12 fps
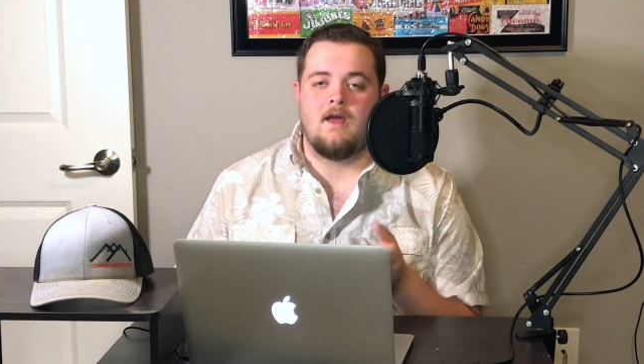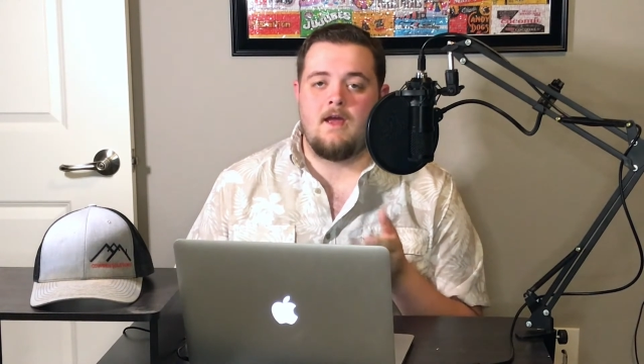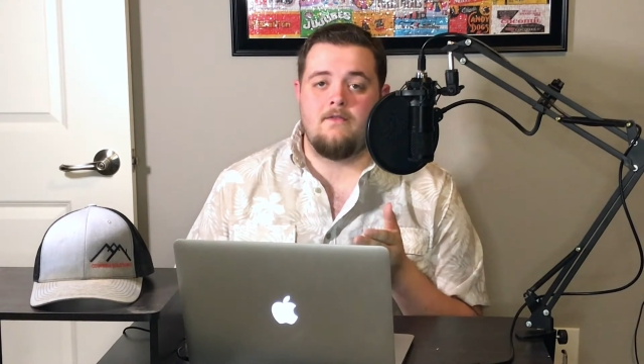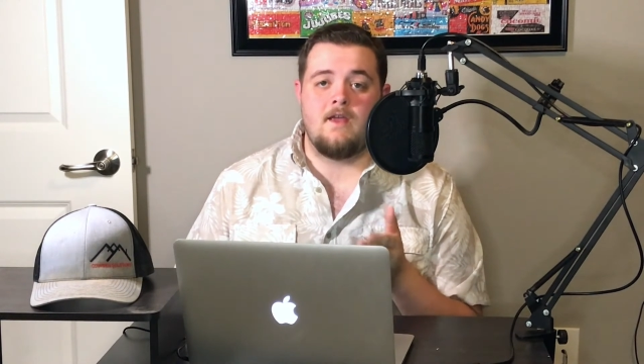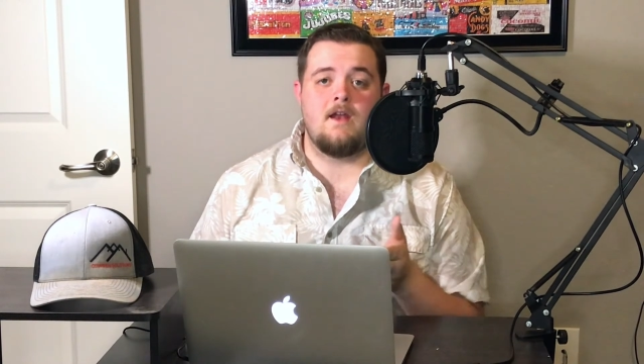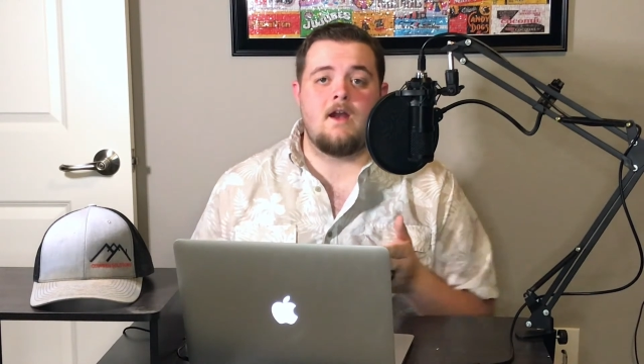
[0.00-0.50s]

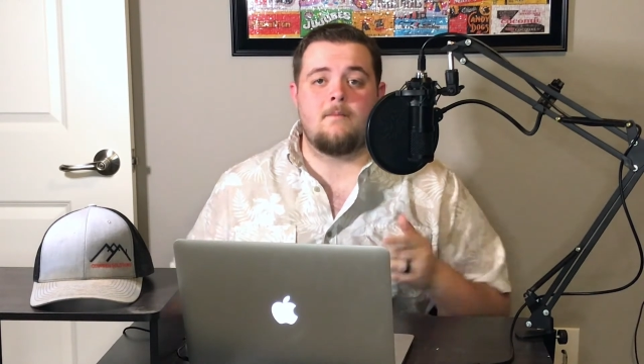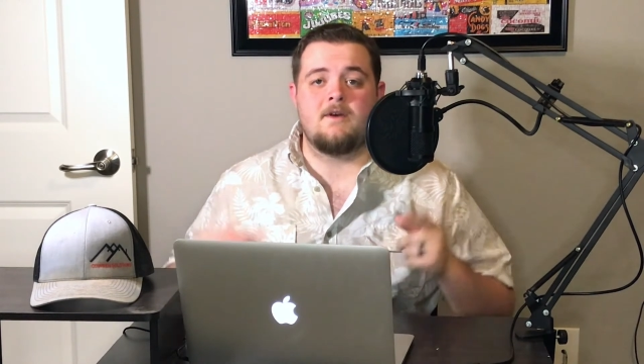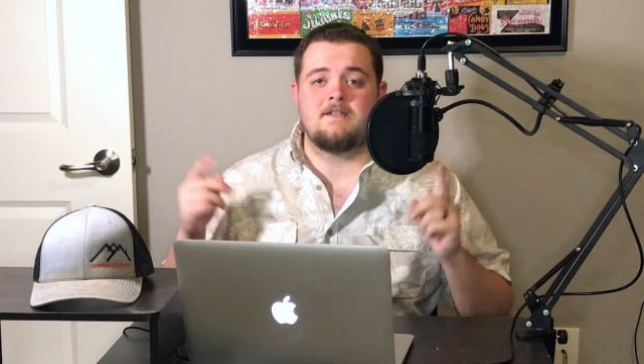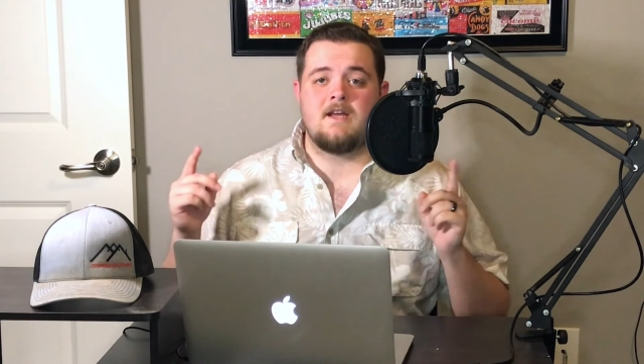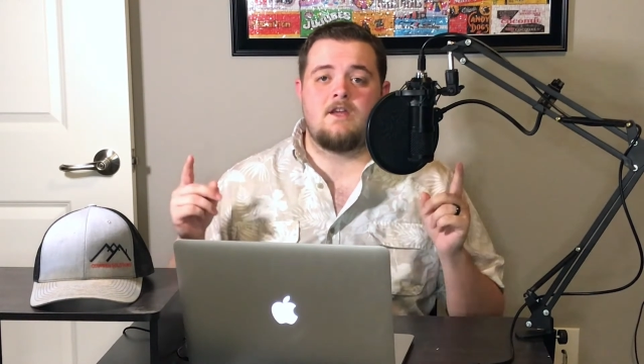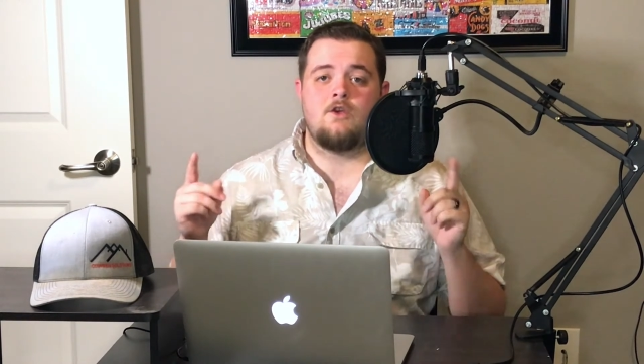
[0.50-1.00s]
And then I'm going
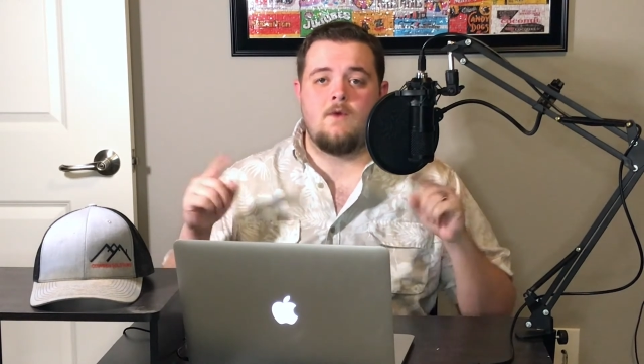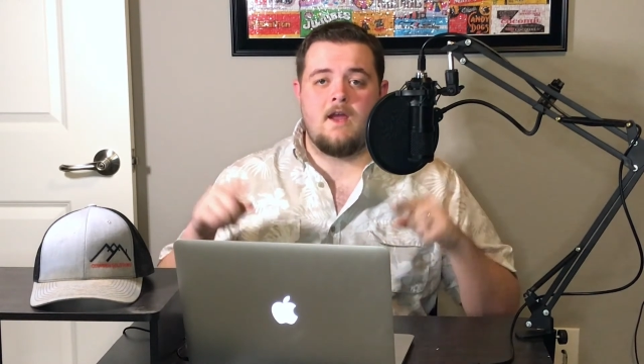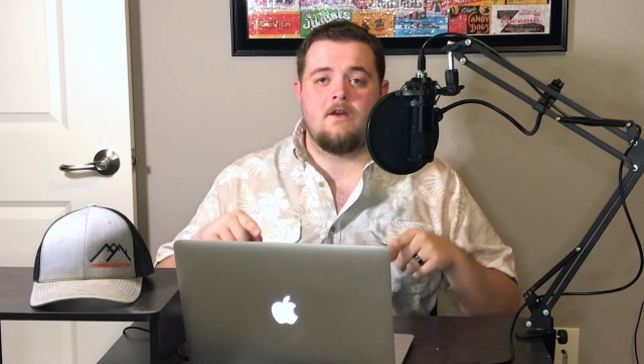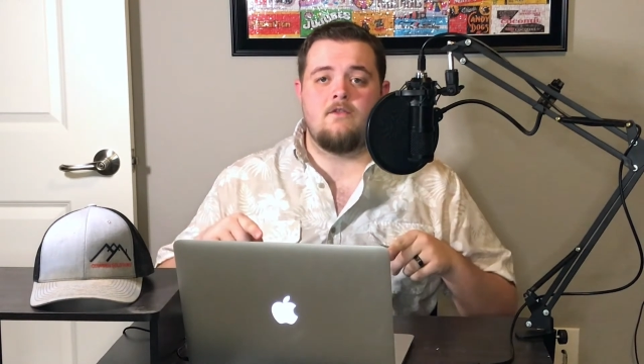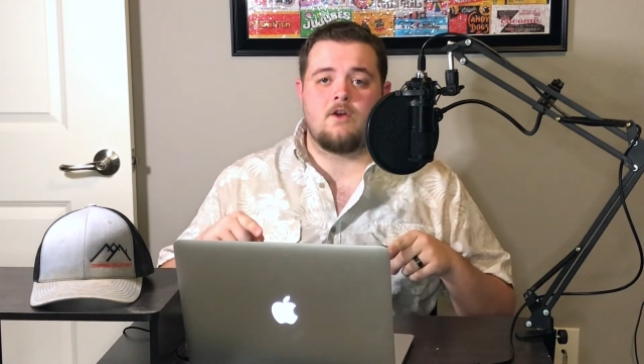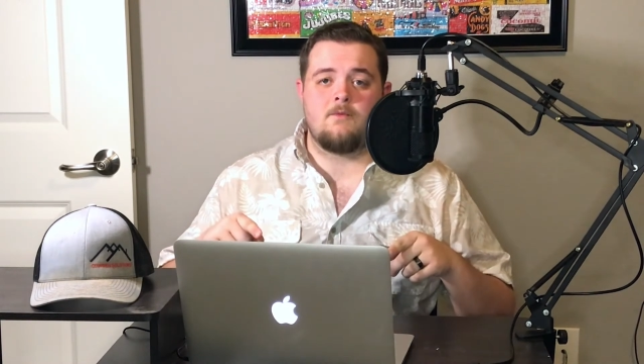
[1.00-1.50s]
to take you
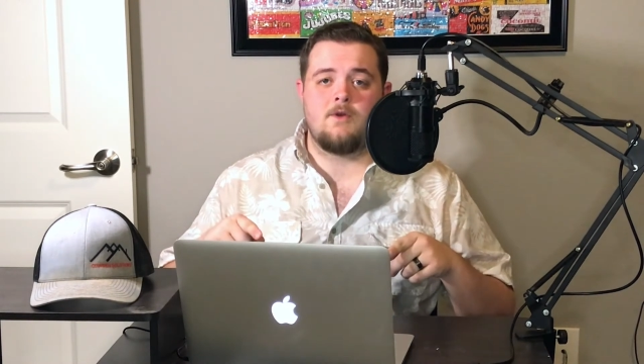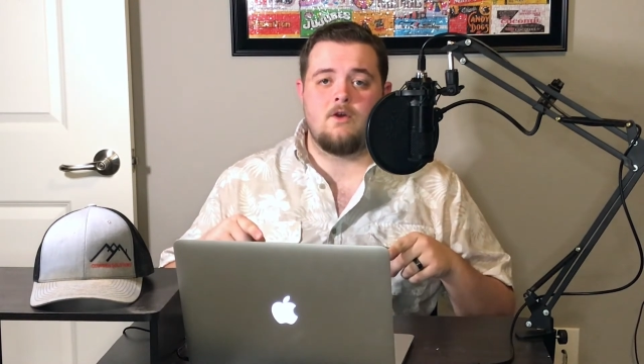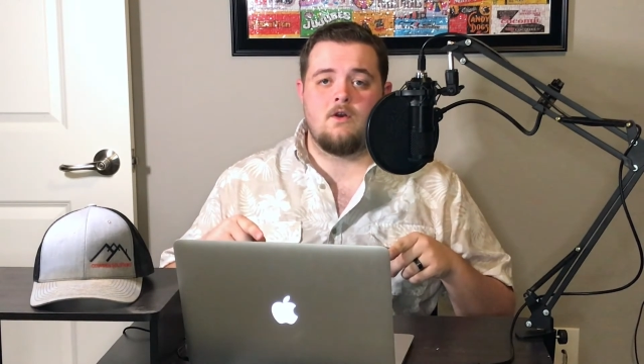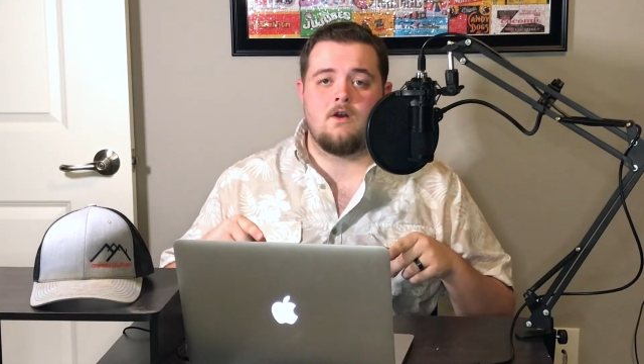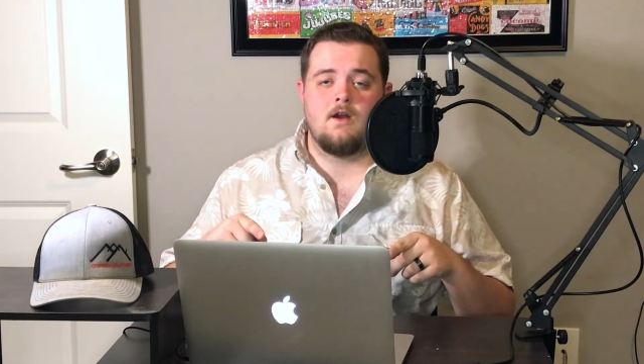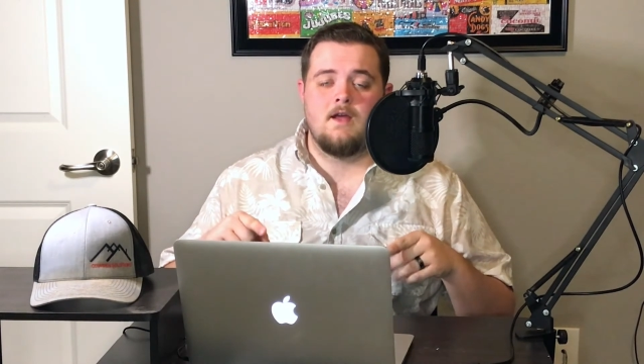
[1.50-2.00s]
into the
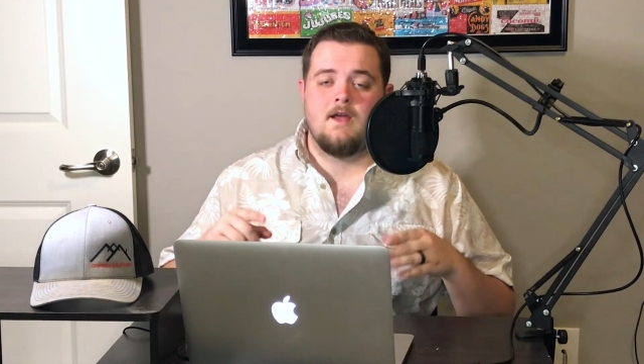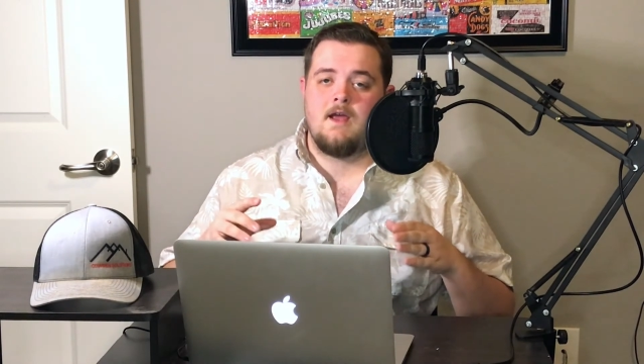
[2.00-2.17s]
computer